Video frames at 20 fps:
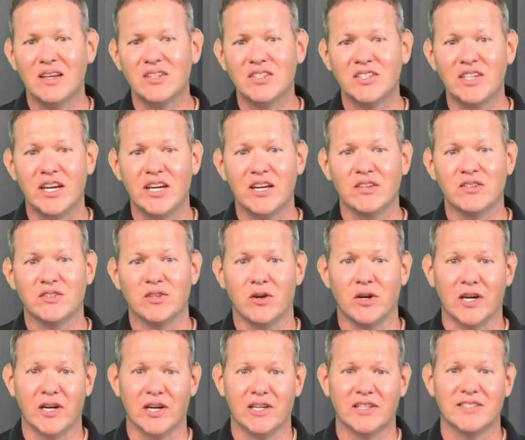Touchdowns
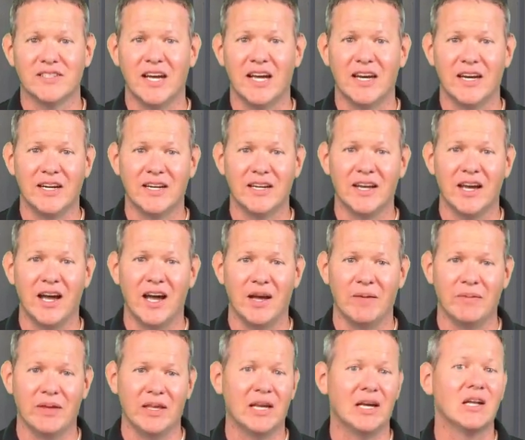are an exciting
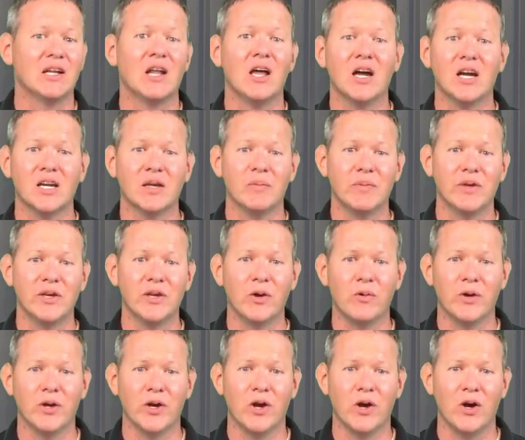time, and a lot can be
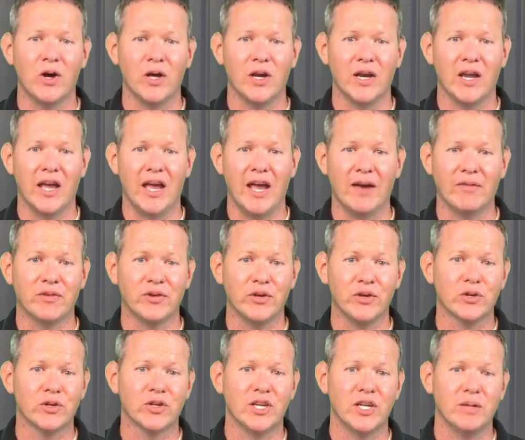going on
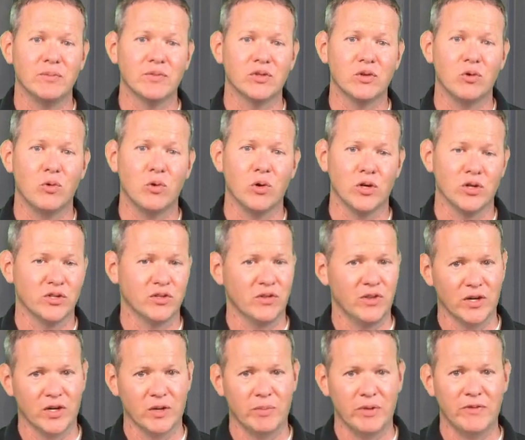after your team
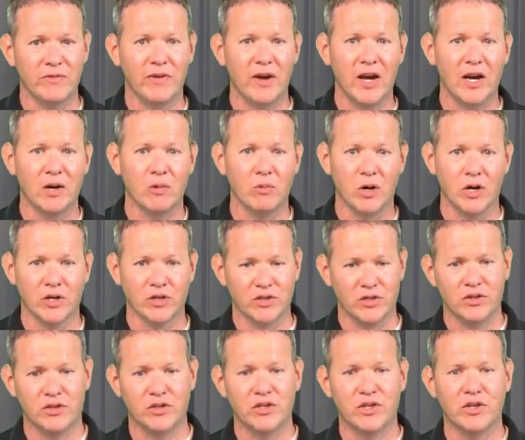scores. There could be
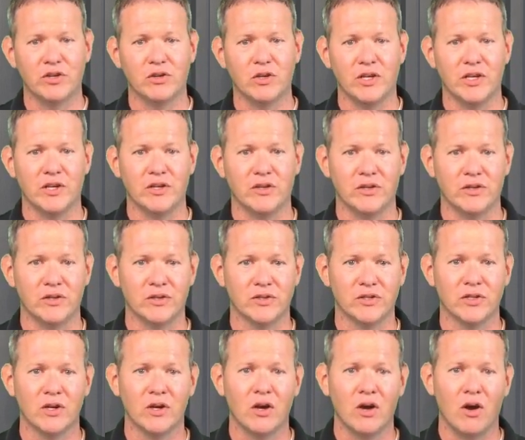fireworks,
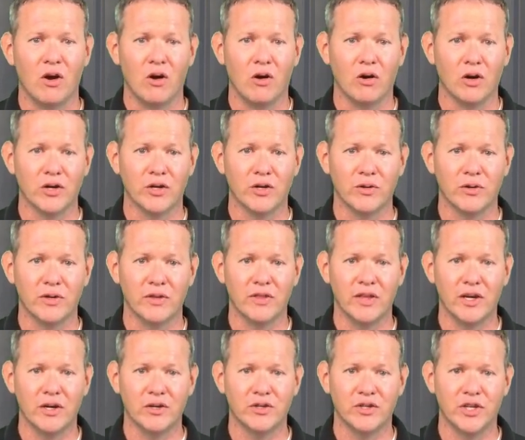cheerleaders are
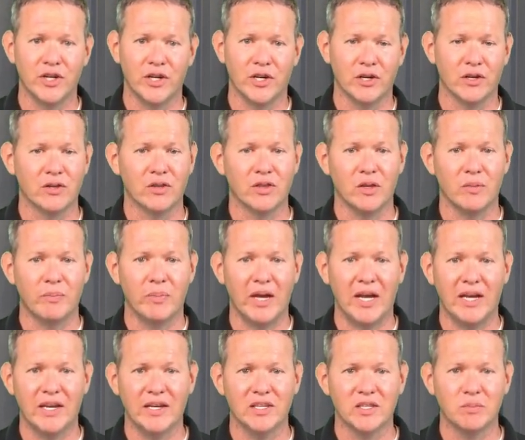doing their cheer, the
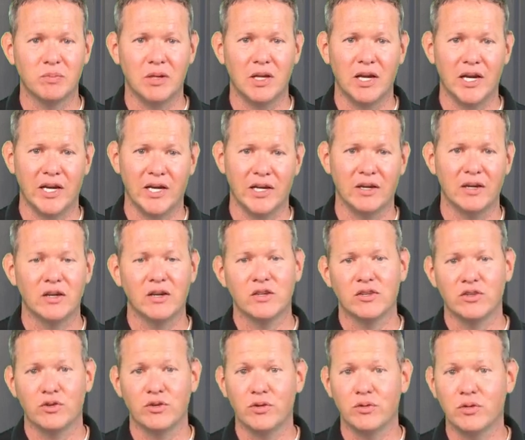band is playing,
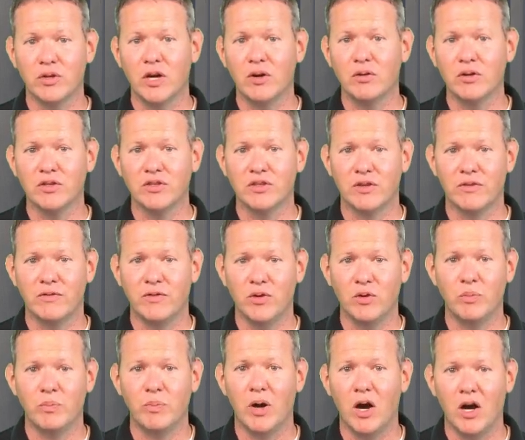so you'll notice a
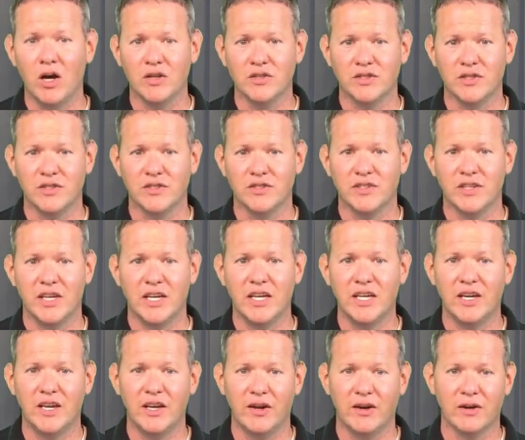few pauses
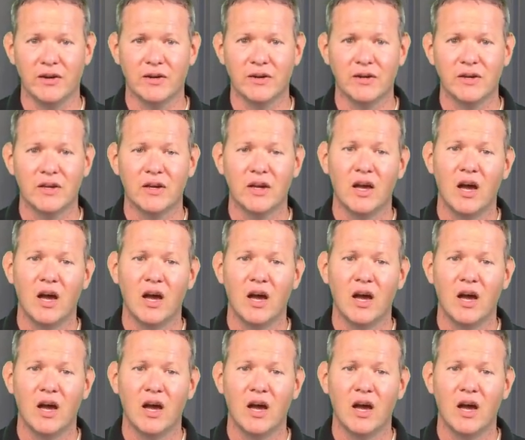in here.